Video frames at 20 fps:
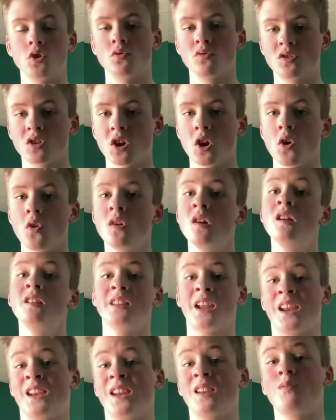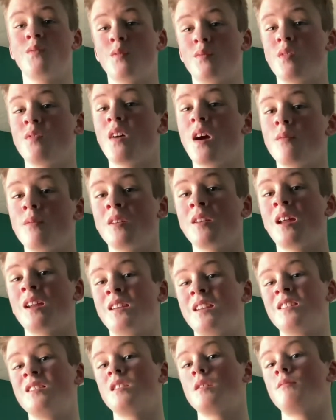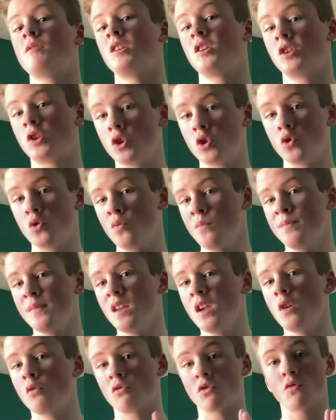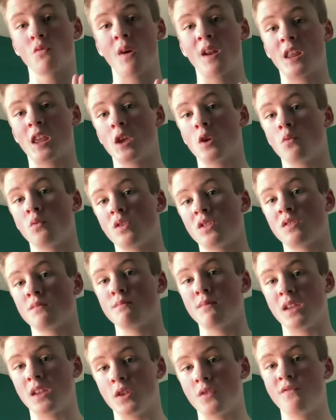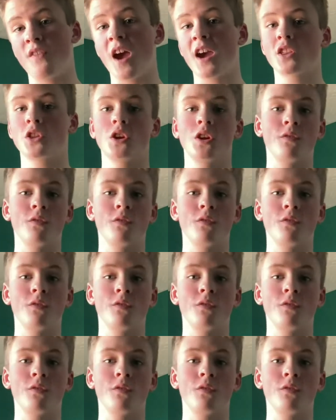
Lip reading: So 1955 to 1972 was when it was manufactured,